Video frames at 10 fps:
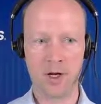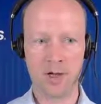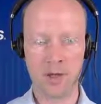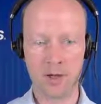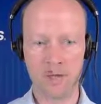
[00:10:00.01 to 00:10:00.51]

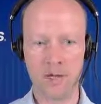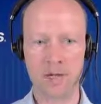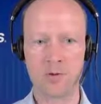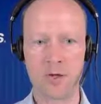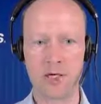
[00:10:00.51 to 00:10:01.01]
like one
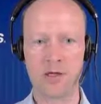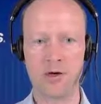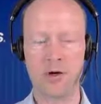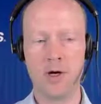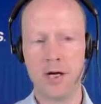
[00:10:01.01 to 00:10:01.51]
big suite.
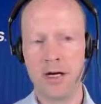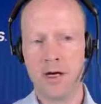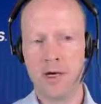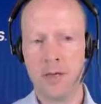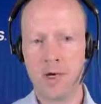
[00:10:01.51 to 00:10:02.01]
So
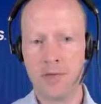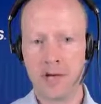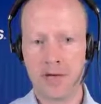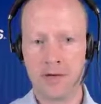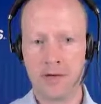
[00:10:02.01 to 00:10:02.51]
we
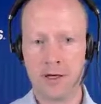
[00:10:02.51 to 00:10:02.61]
believe